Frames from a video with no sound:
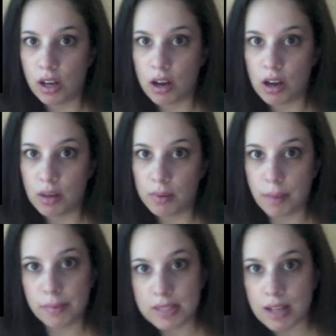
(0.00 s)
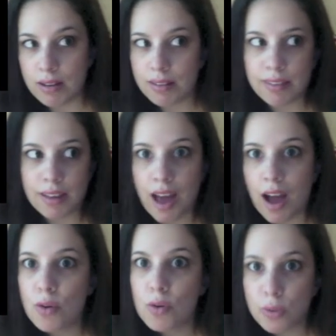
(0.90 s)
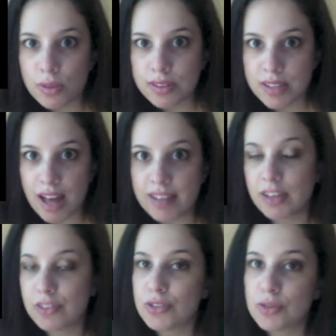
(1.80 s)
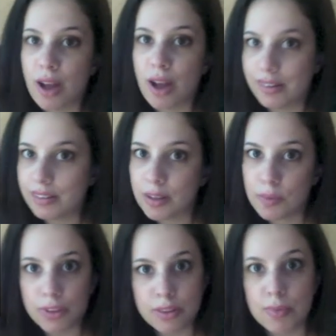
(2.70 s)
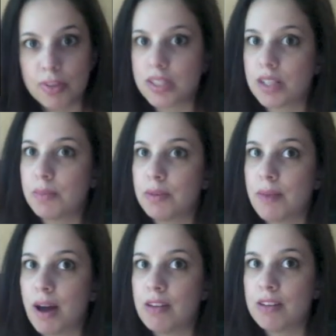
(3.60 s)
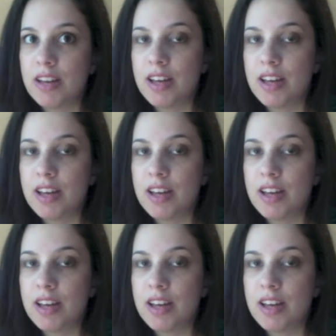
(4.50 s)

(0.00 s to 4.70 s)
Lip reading: coming down. Like, how cool is that? It tells you kind of like what the book's going to be about.